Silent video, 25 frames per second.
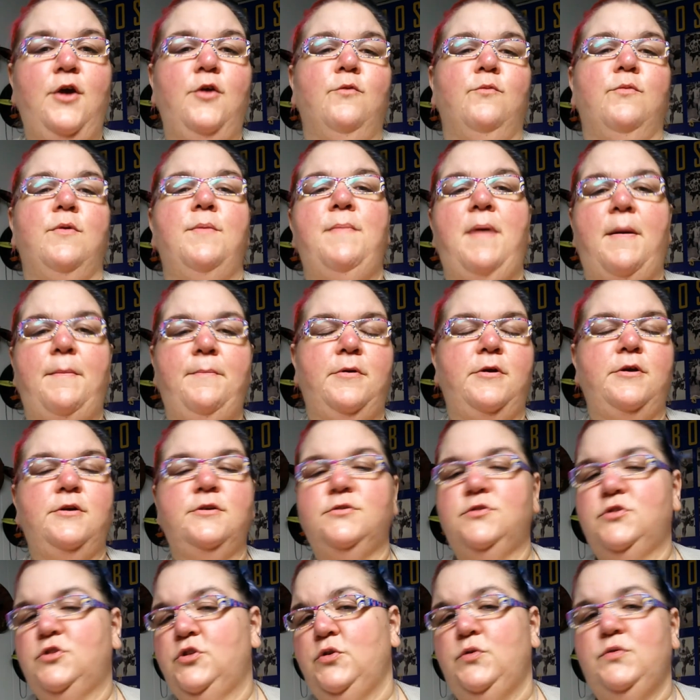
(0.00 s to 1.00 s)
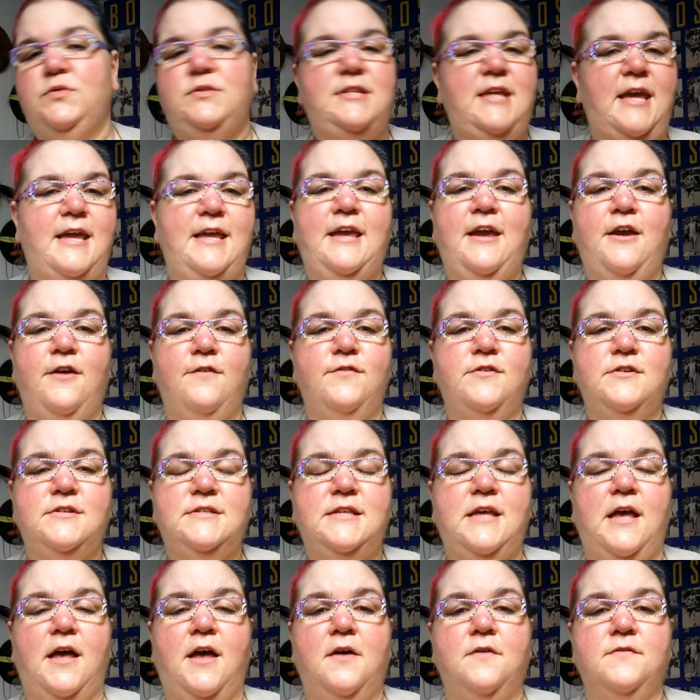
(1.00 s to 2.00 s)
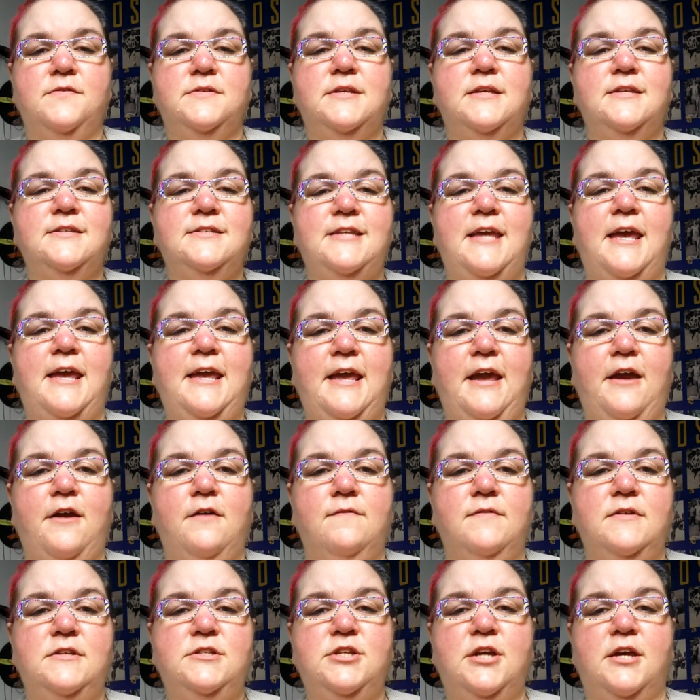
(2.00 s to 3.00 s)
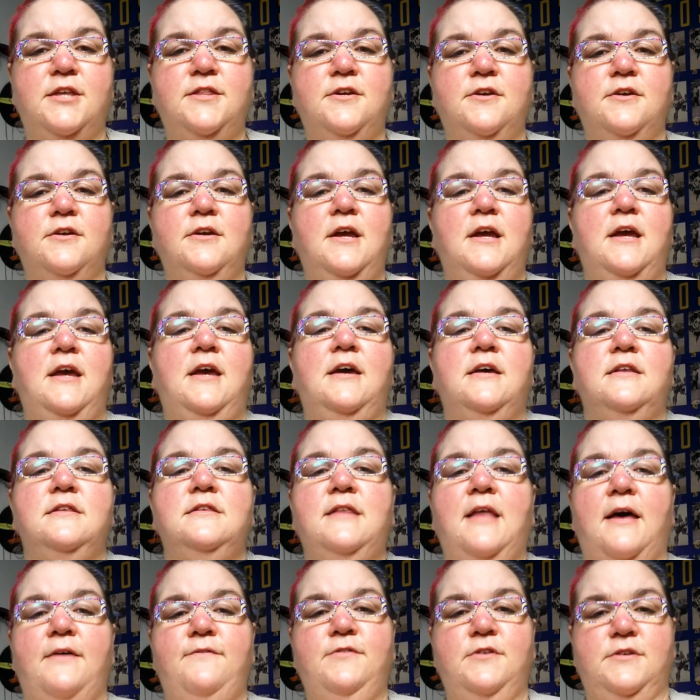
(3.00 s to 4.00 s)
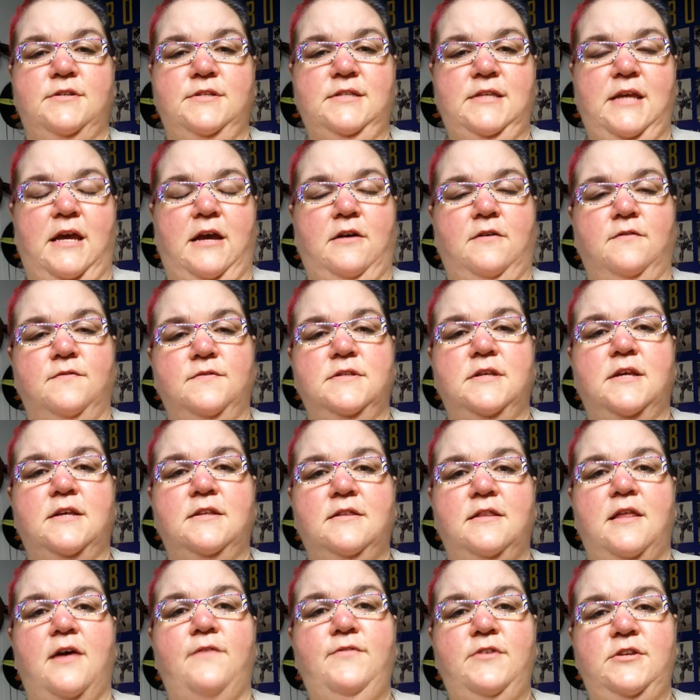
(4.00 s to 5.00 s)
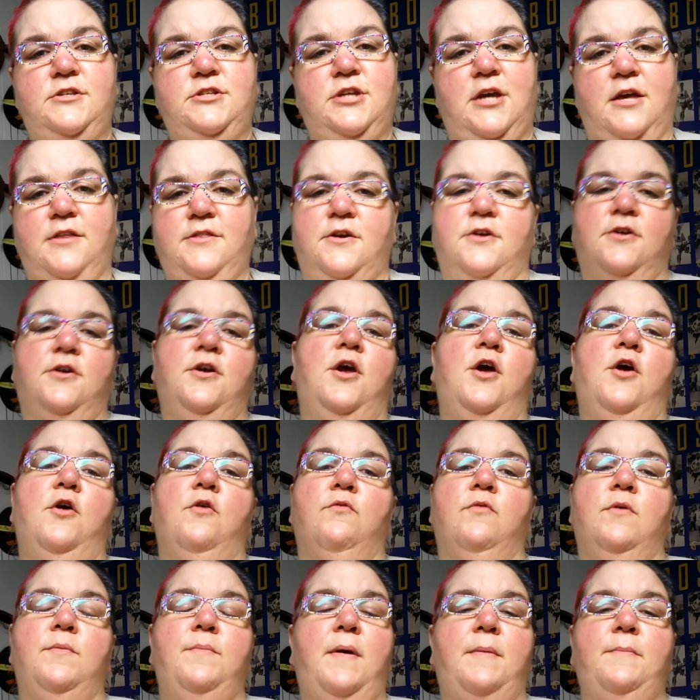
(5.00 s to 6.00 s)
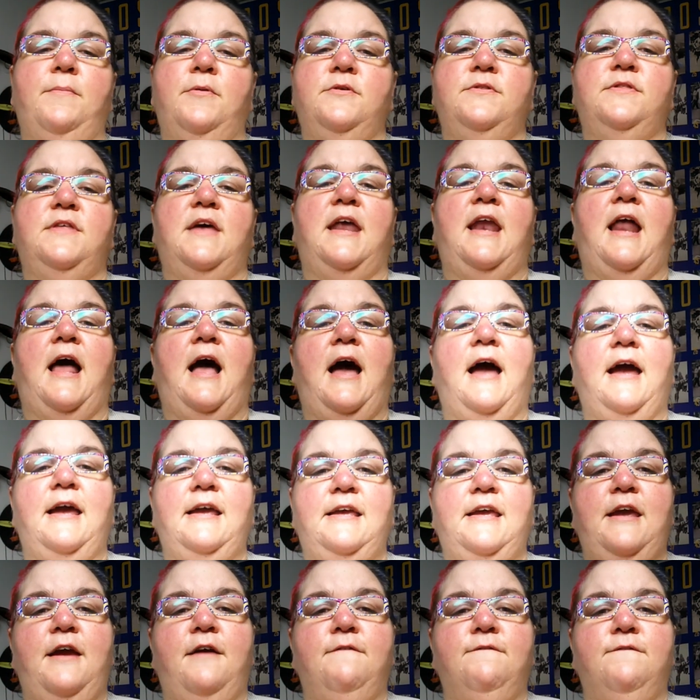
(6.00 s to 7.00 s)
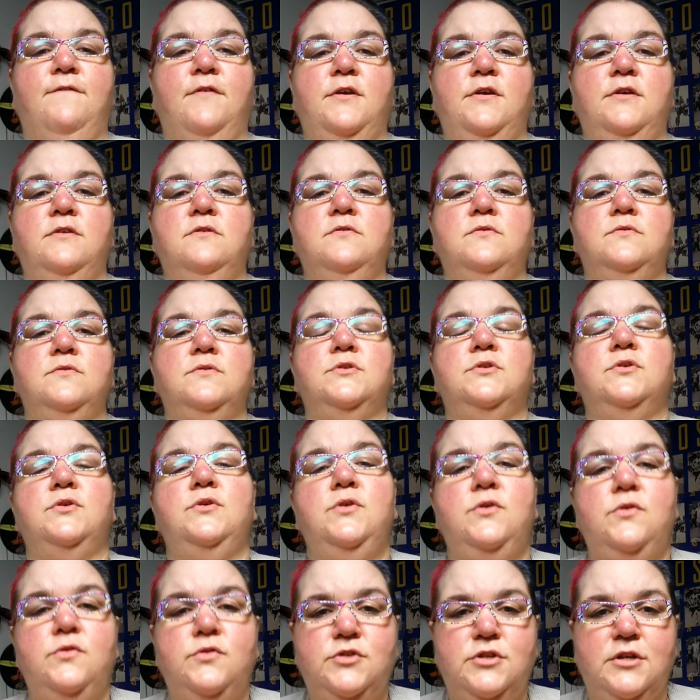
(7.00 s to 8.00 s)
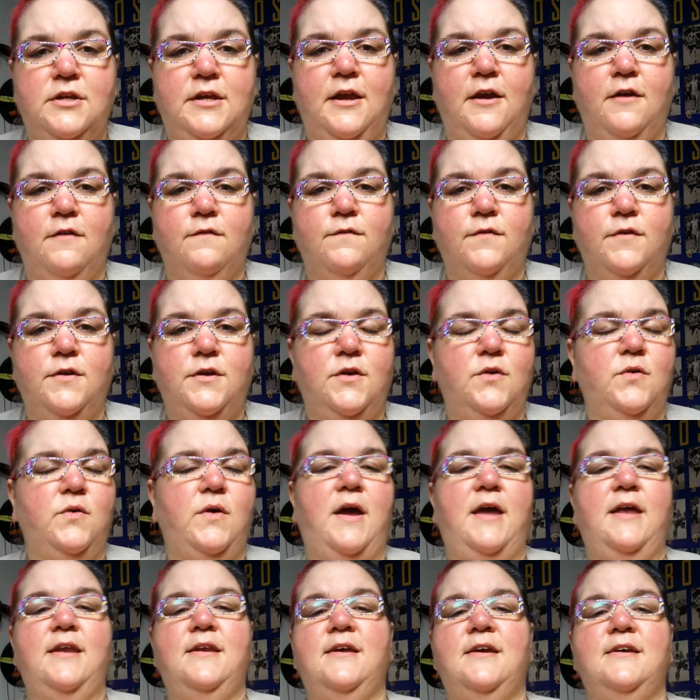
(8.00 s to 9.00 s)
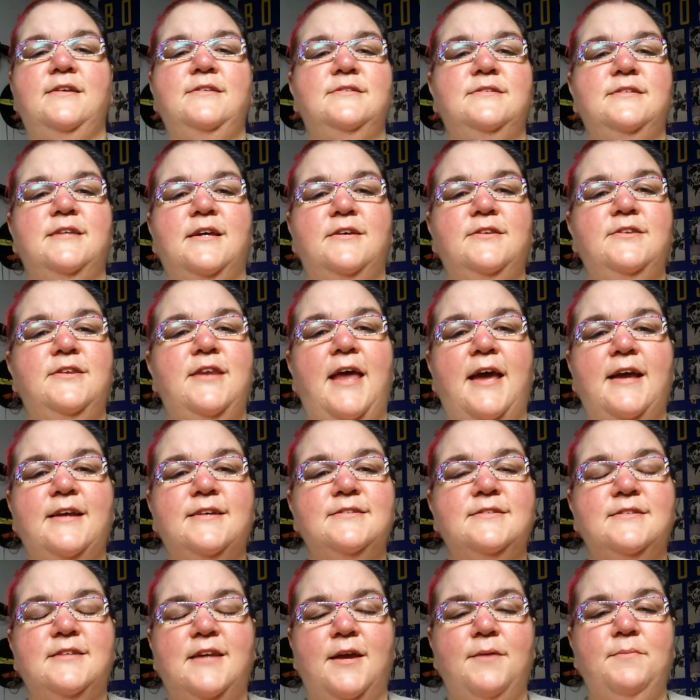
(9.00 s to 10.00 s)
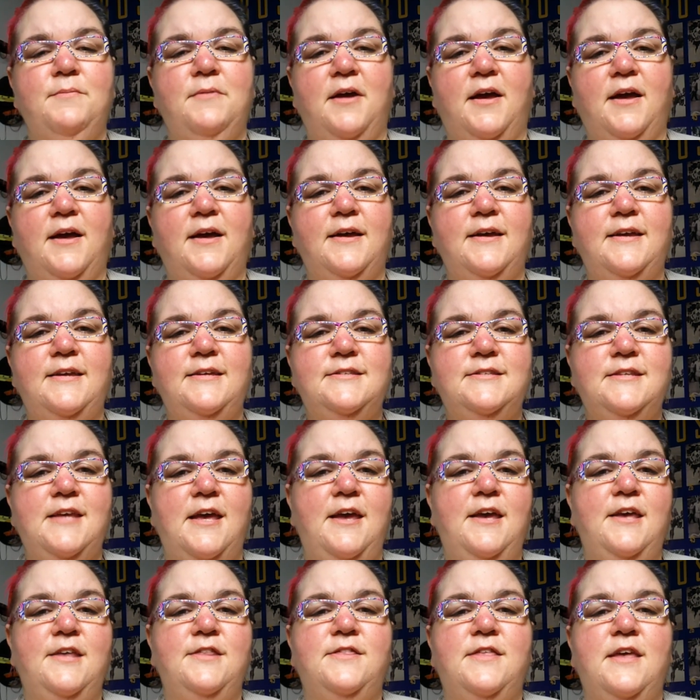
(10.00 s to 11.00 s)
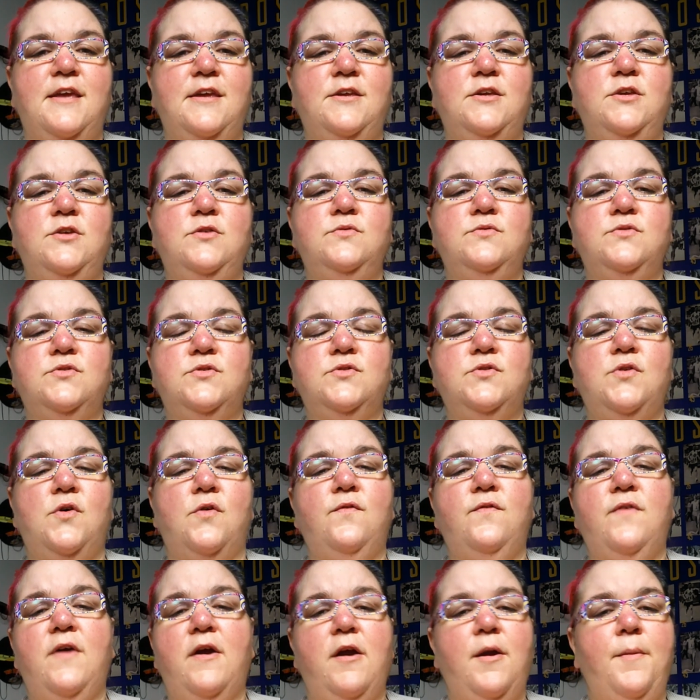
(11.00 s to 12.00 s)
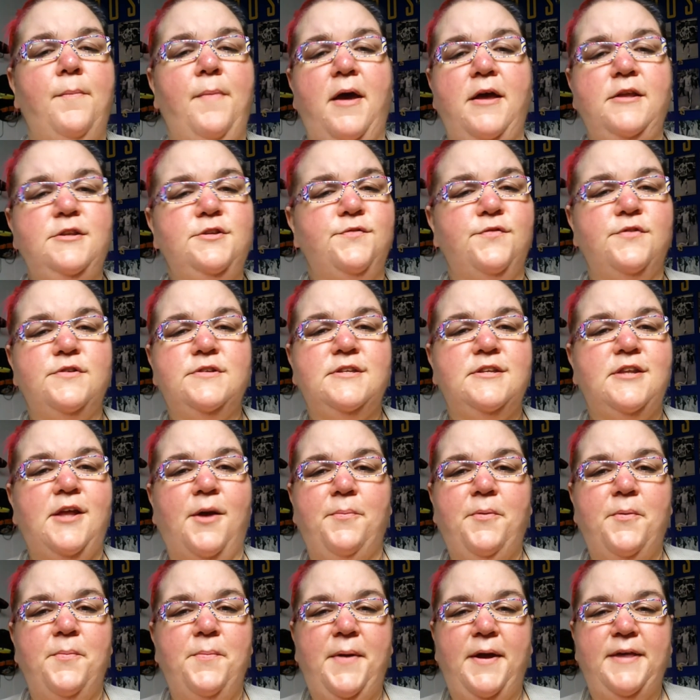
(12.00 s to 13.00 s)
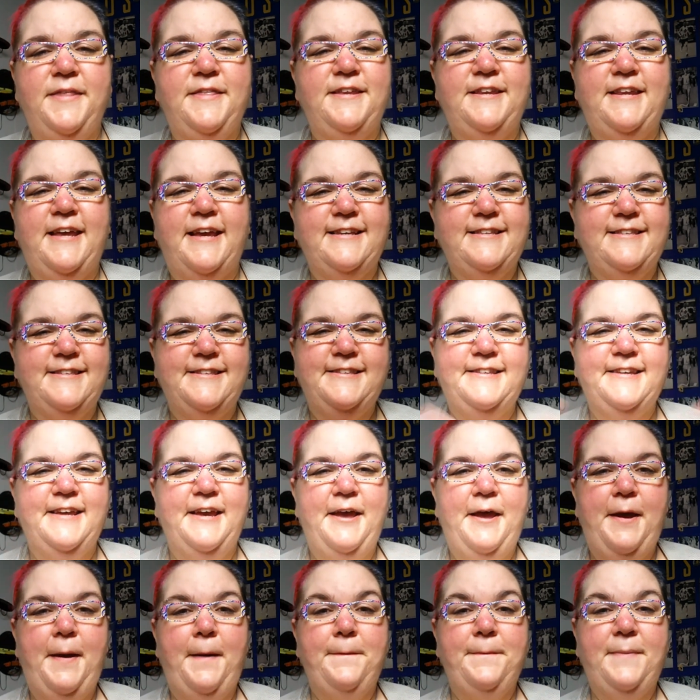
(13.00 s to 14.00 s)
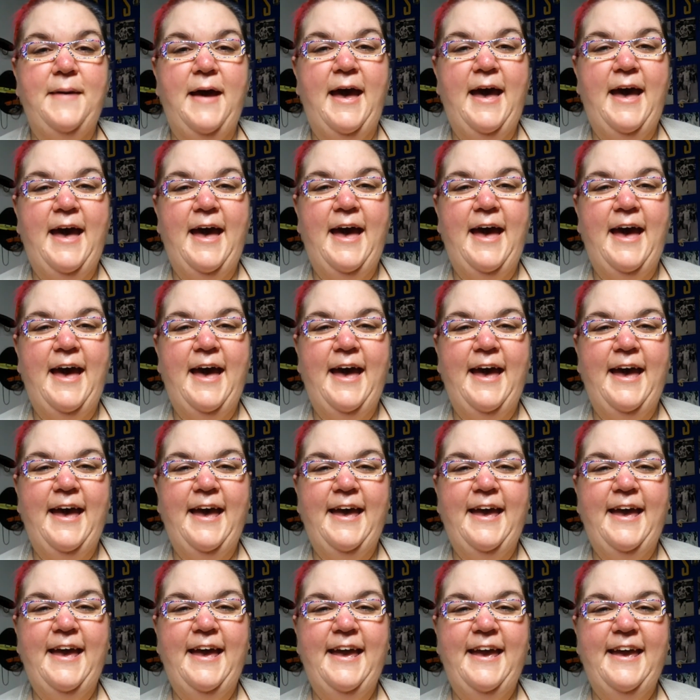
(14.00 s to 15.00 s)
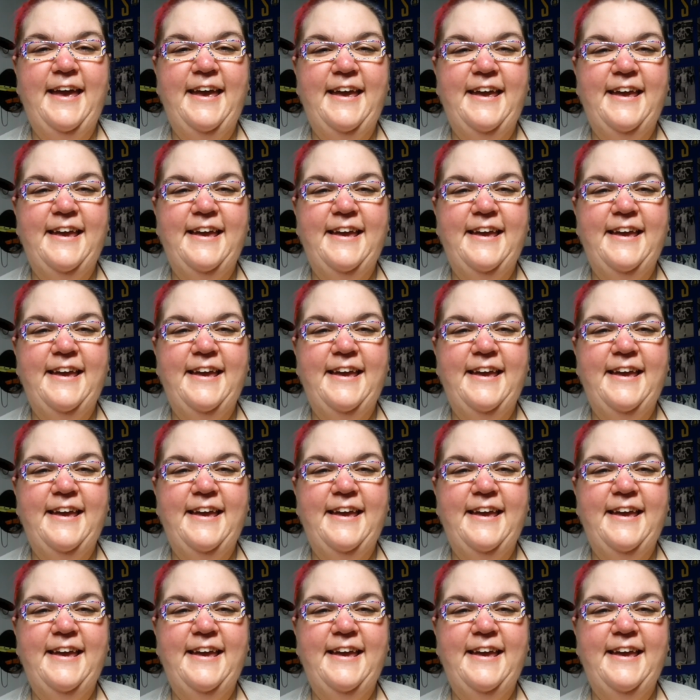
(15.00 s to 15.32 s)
Remember to take care of yourselves, take care of each other, love yourselves, love each other. Remember that I care for you, so you should care for you. And until next time, guys. Thank you so very much for stopping by the nest. Bye.